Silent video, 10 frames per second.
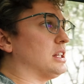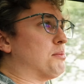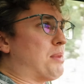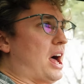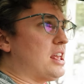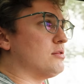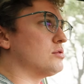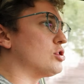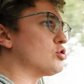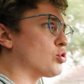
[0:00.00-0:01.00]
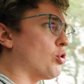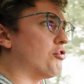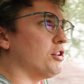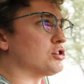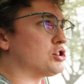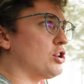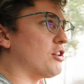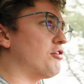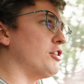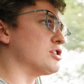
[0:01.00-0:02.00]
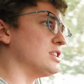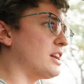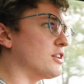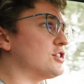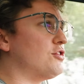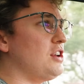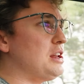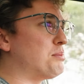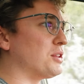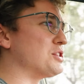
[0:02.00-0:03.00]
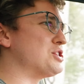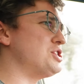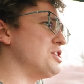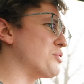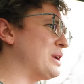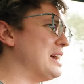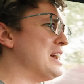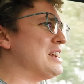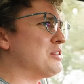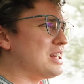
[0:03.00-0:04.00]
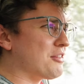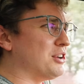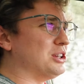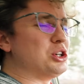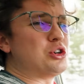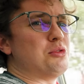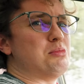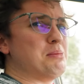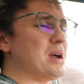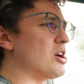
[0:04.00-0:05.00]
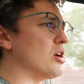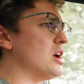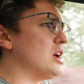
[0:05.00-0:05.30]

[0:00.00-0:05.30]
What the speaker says: the body control feels good. It feels light on its feet, but the steering definitely could be better.